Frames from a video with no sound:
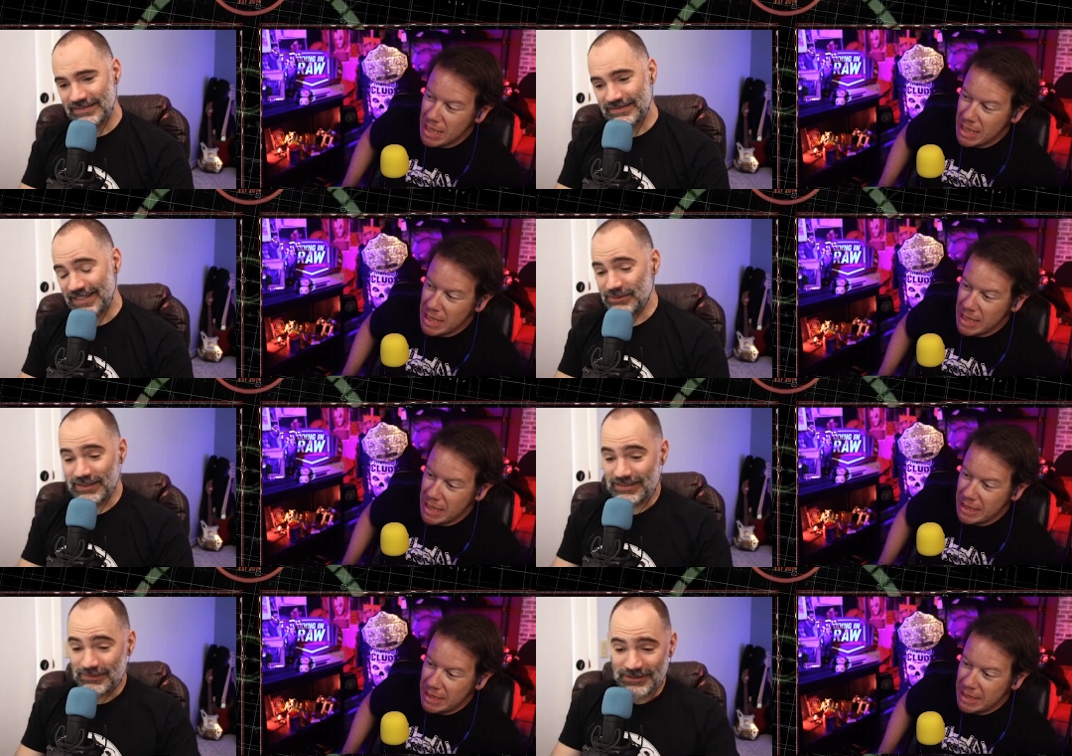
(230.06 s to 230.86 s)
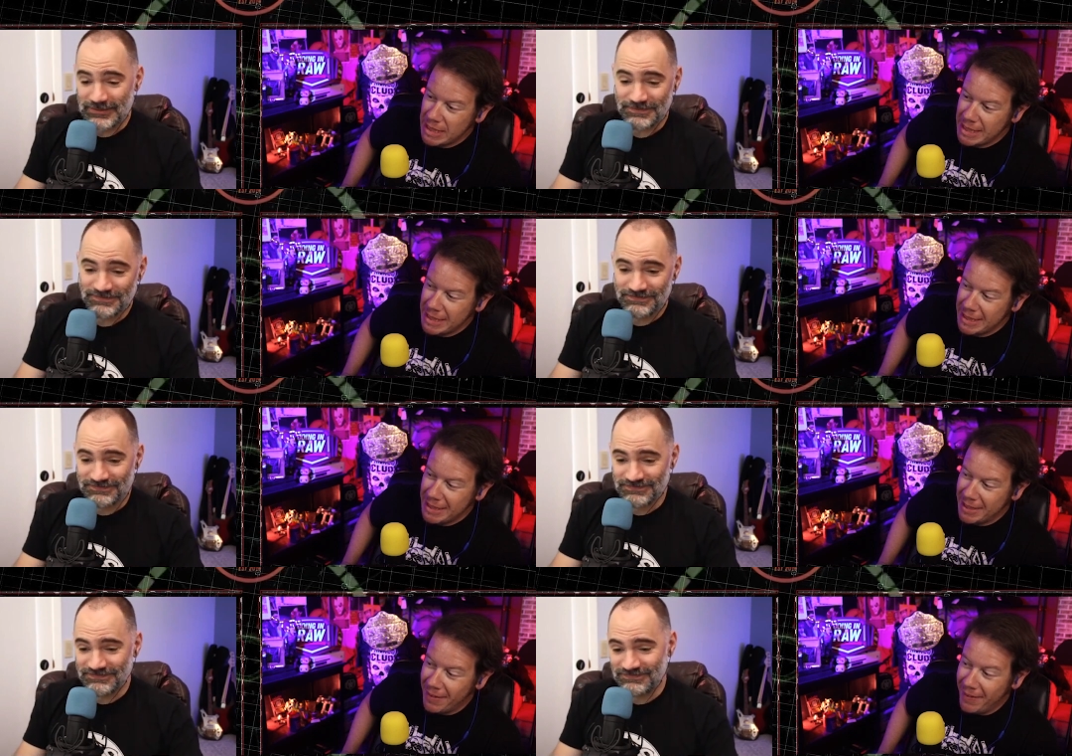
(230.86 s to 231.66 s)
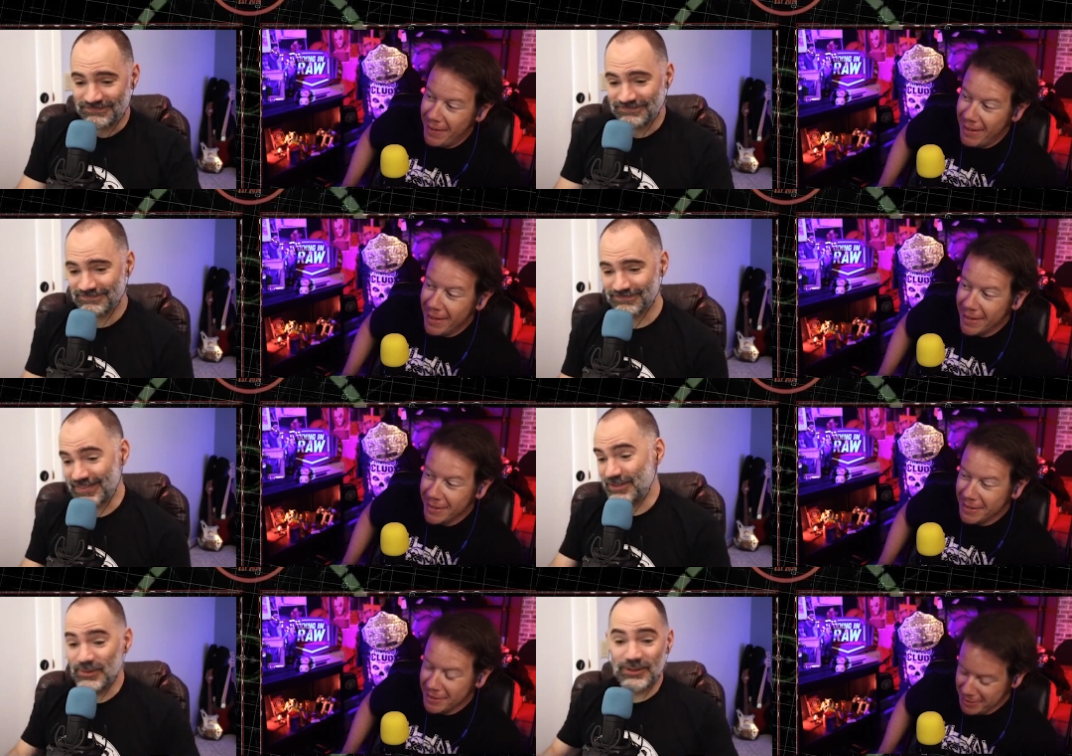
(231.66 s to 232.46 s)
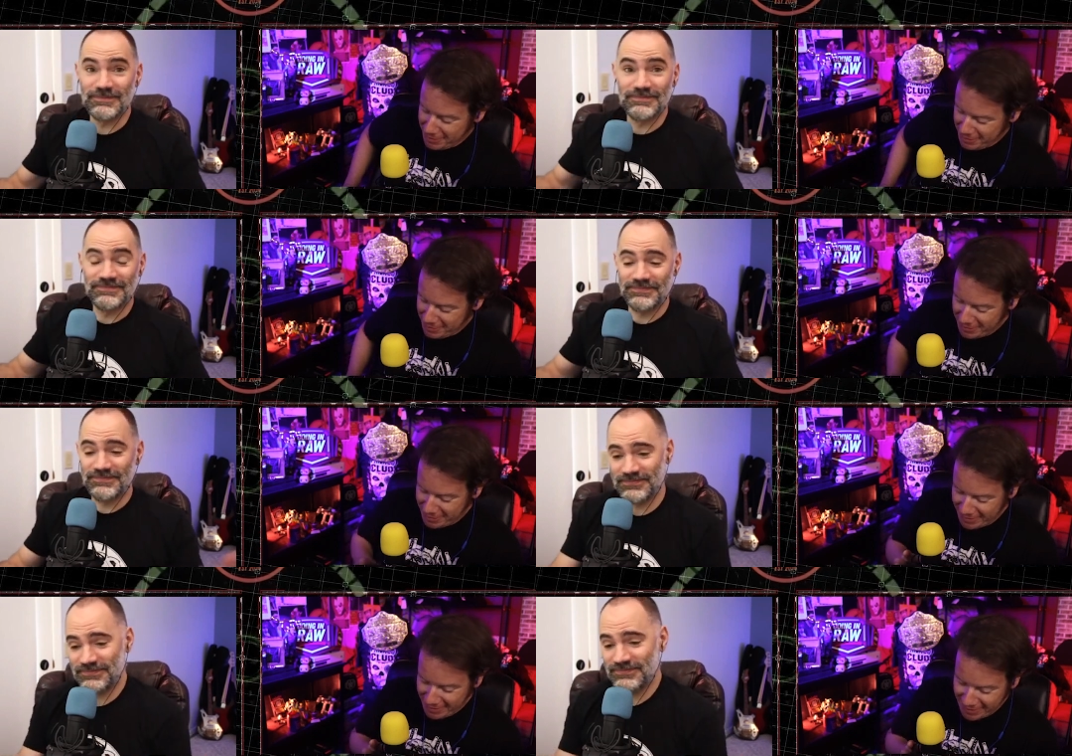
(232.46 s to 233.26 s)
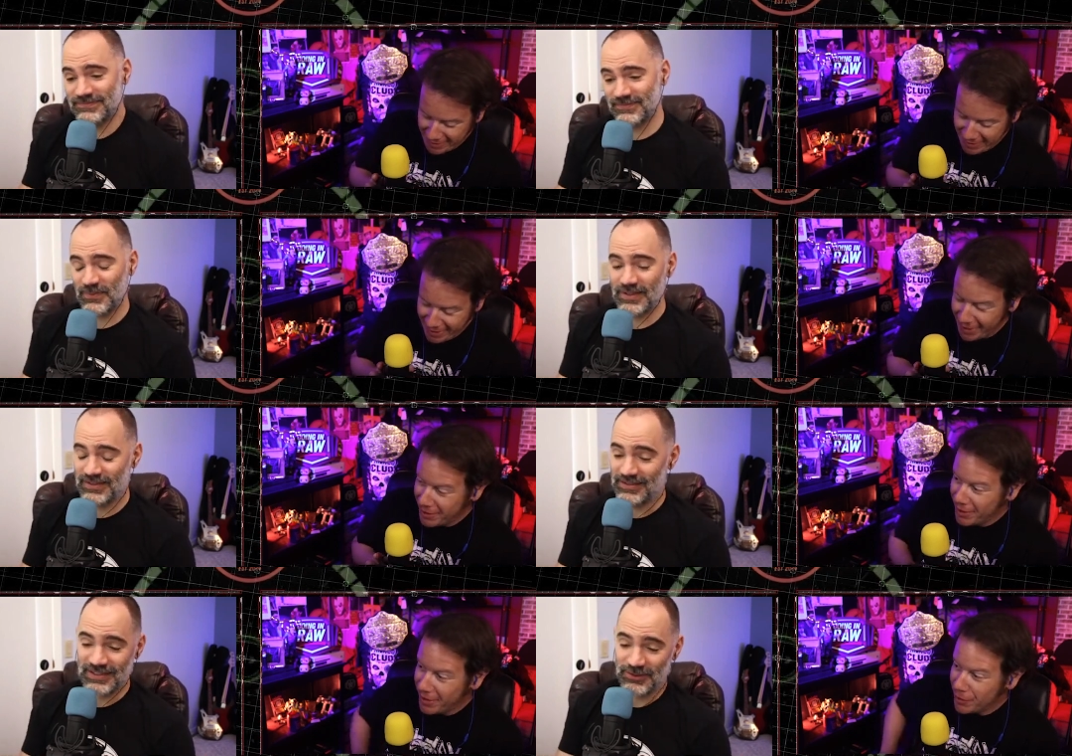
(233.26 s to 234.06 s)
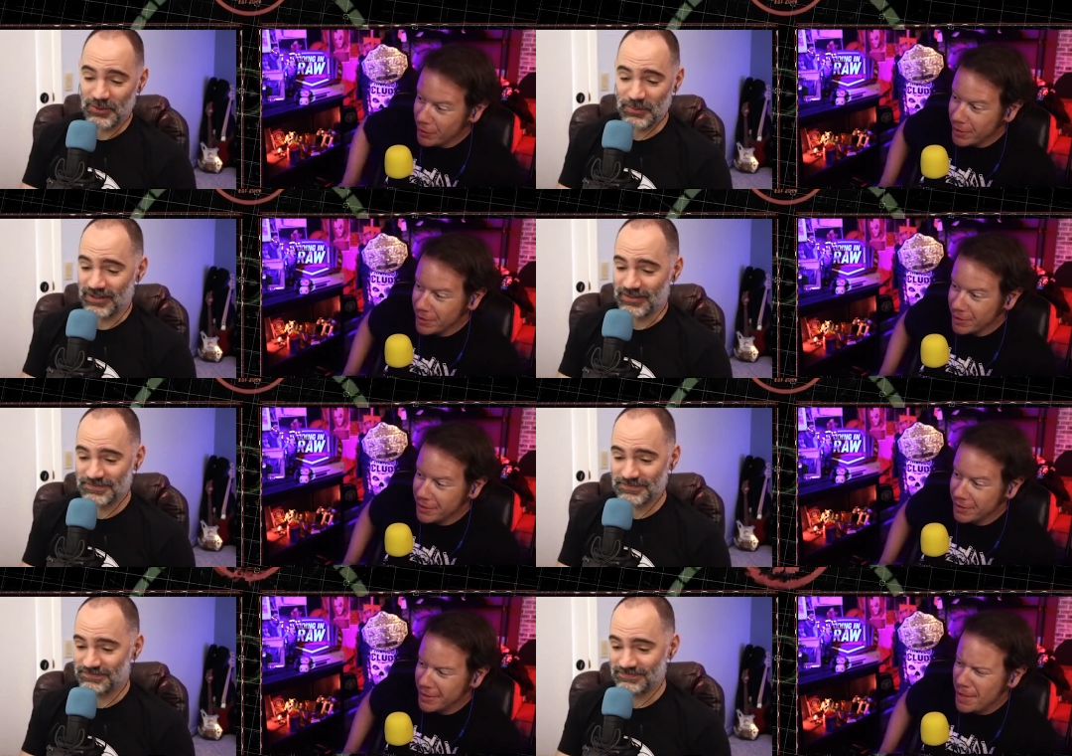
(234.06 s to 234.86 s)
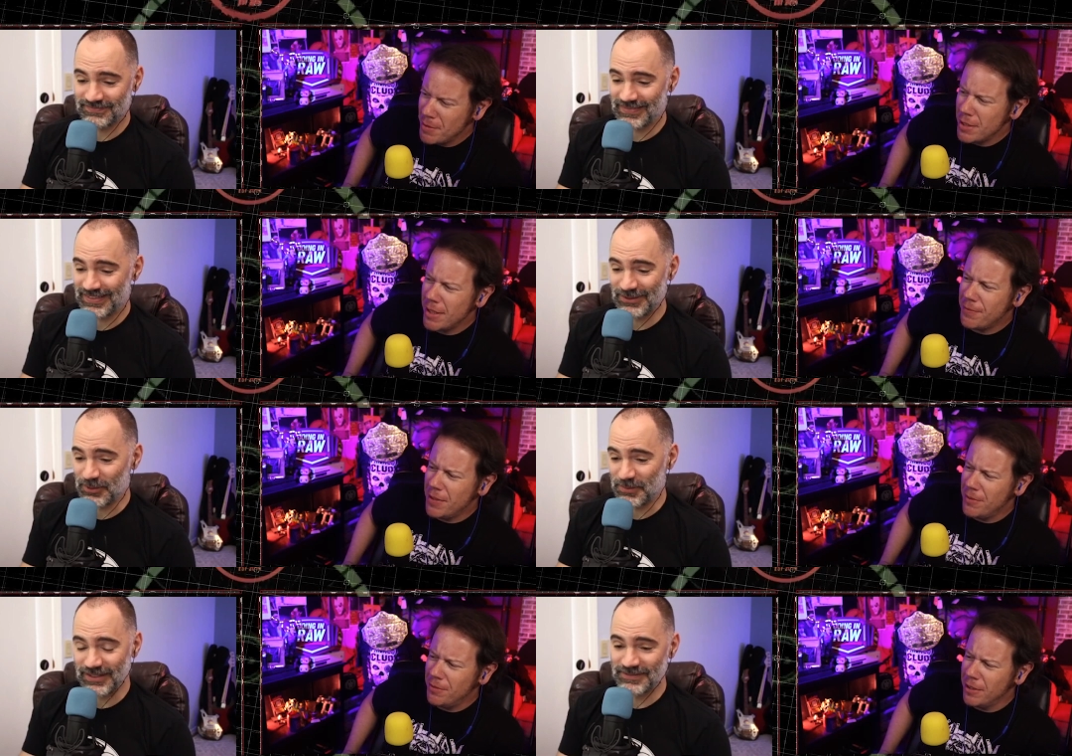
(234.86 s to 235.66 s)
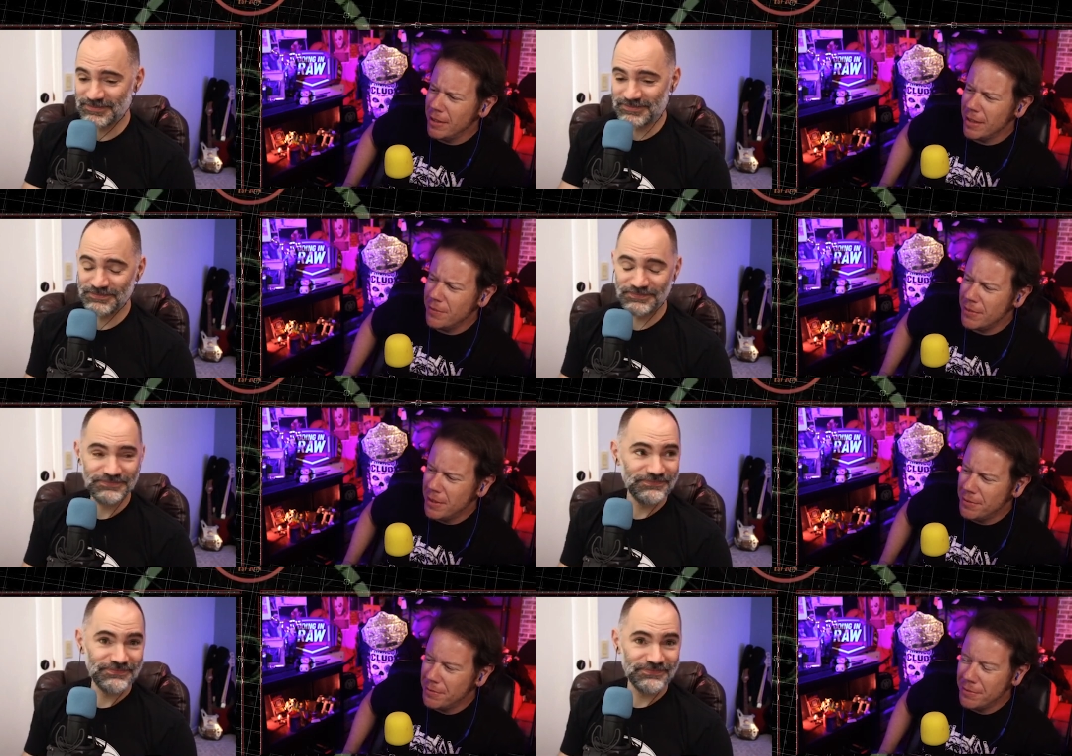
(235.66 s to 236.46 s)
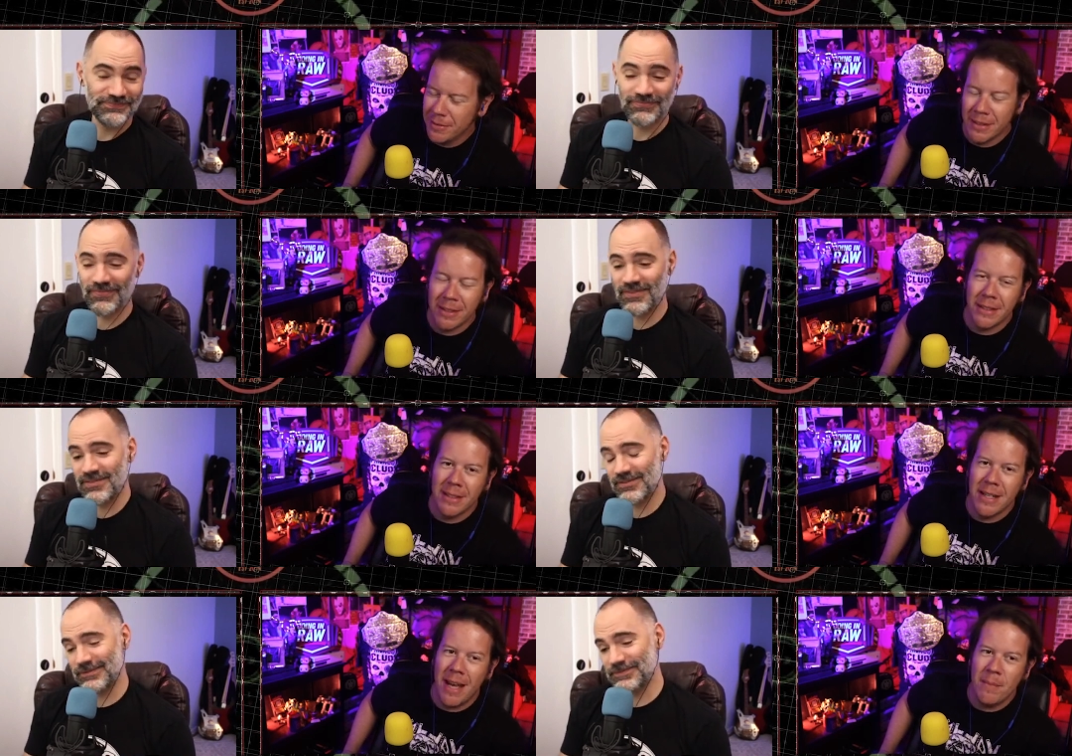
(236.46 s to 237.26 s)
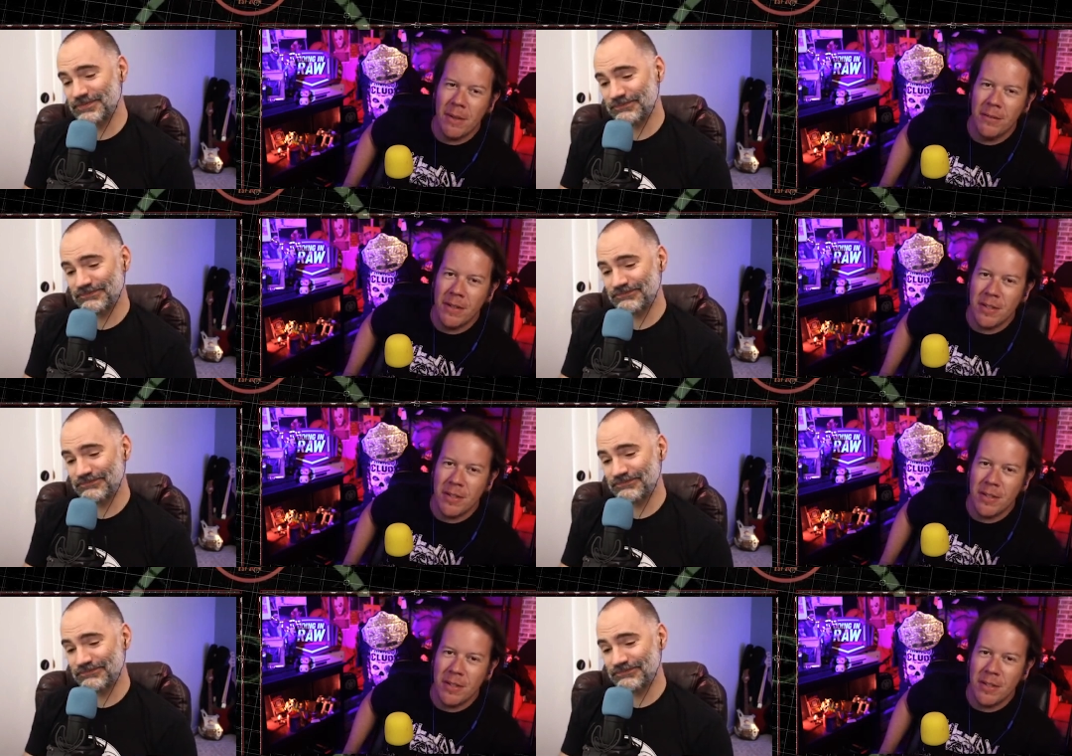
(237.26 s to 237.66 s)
Speaker 1: I don't, I don't know.
Speaker 2: Uh, yeah, I don't, I don't, know, either. I mean, if, if look, if if, I mean, if